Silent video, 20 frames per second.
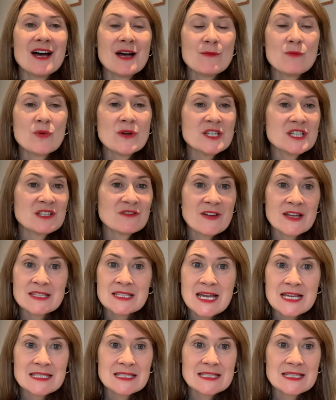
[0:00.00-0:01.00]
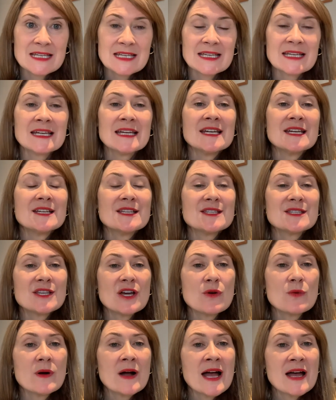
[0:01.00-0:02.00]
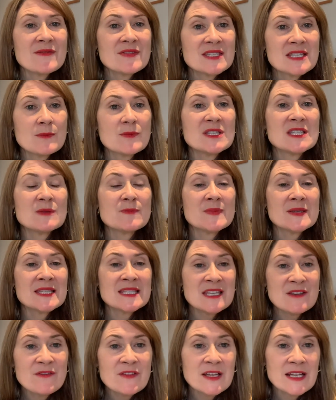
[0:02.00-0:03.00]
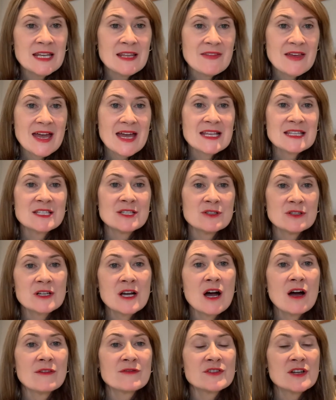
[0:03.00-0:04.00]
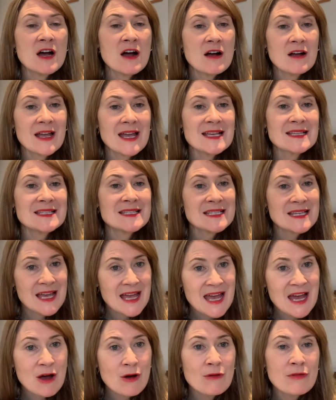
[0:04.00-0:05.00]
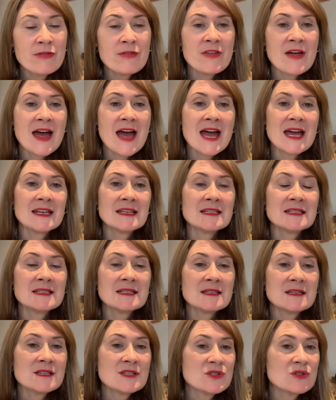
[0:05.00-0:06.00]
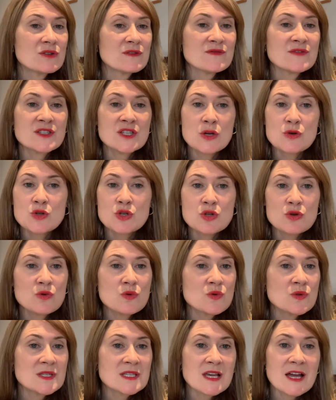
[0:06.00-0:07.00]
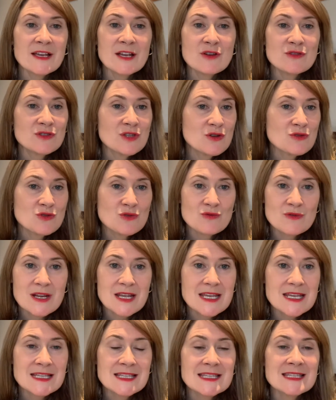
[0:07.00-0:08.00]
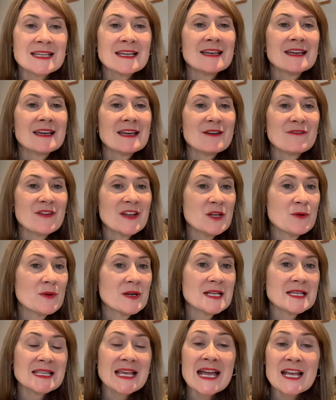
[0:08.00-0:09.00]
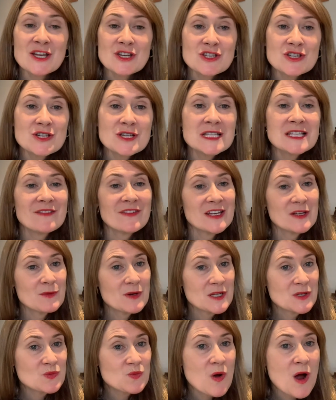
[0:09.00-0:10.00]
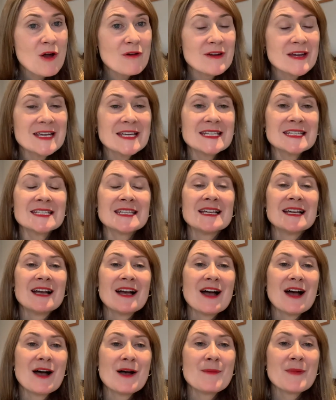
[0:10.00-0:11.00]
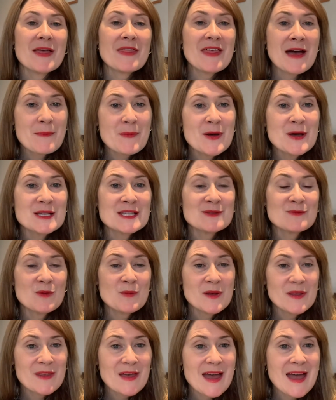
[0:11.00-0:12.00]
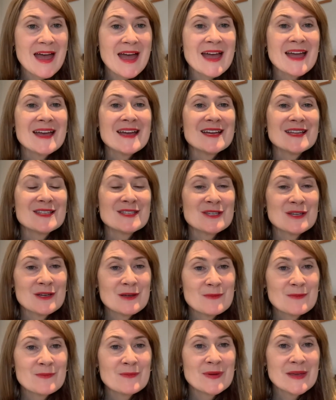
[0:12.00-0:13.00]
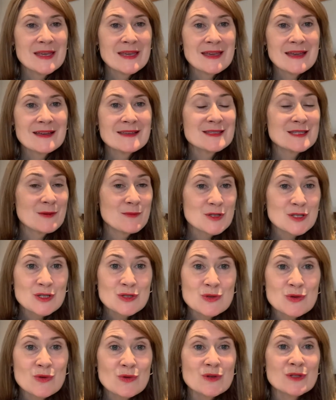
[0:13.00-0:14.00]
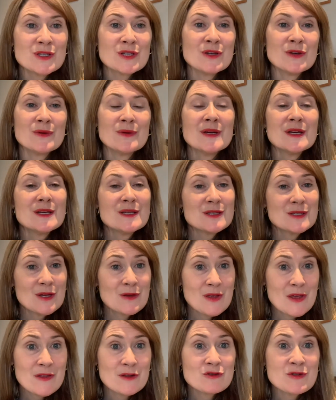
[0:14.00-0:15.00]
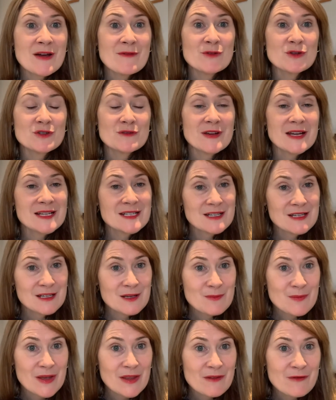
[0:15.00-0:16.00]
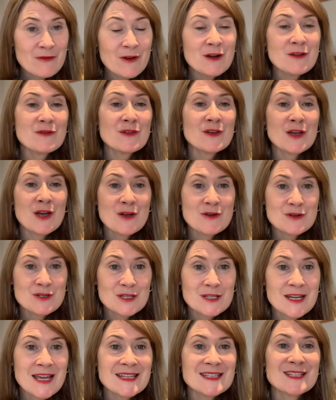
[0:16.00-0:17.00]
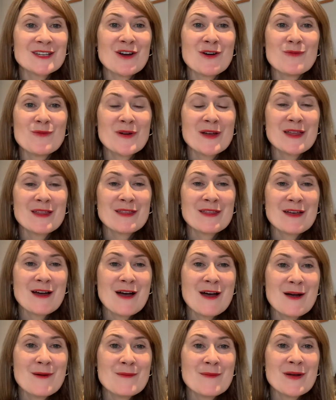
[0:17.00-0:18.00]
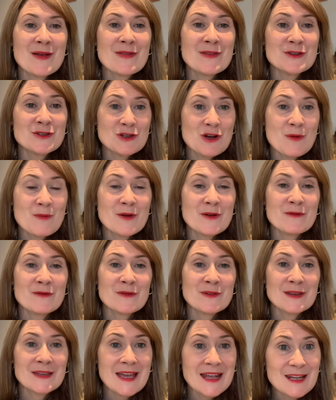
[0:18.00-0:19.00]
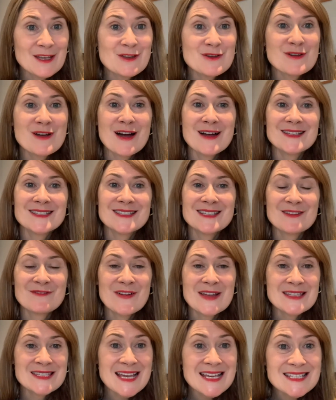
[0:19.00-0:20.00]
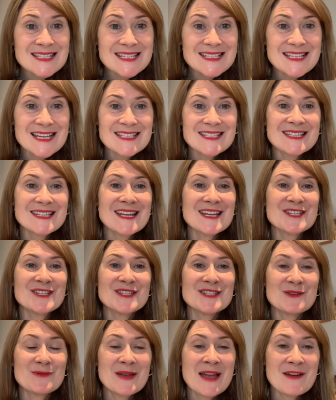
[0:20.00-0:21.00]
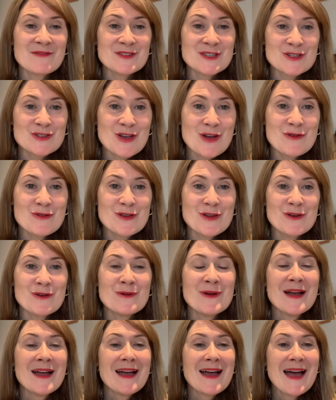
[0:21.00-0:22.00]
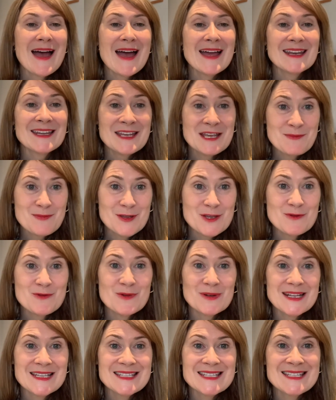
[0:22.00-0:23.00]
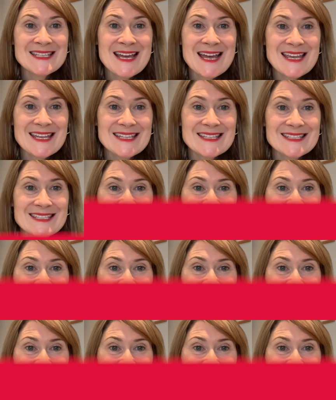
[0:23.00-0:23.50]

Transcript: which is fantastic. So we'll have someone specifically there to look after our guests' health and sort of social, psychosocial needs. If anyone is anxious, if anyone is worried, that person will be there to be someone to talk to so that the travel director can be at the front of the coach getting on with the job of getting you guys to the fantastic destinations that we have to show you and keeping you all entertained.